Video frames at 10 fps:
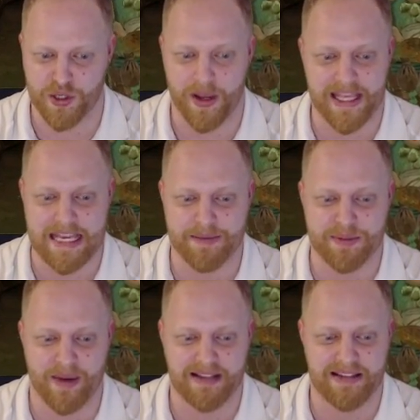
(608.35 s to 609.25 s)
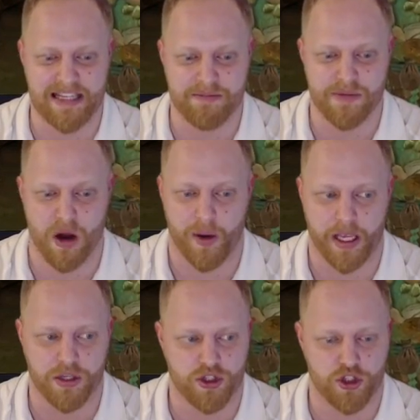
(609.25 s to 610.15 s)
So it keeps my team
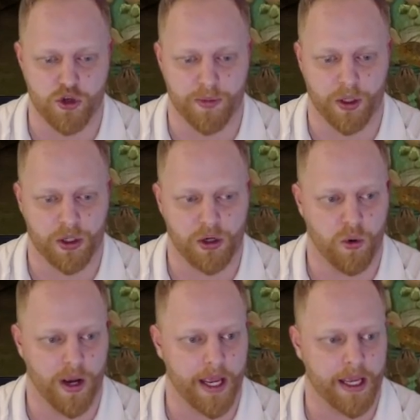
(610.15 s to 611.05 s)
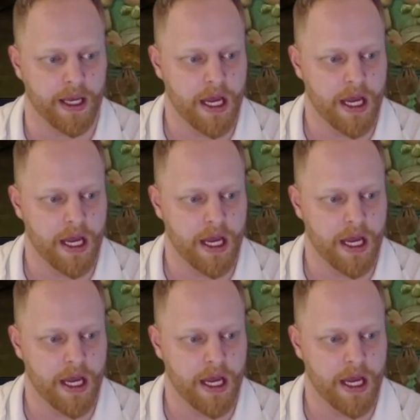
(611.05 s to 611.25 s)
going super quick.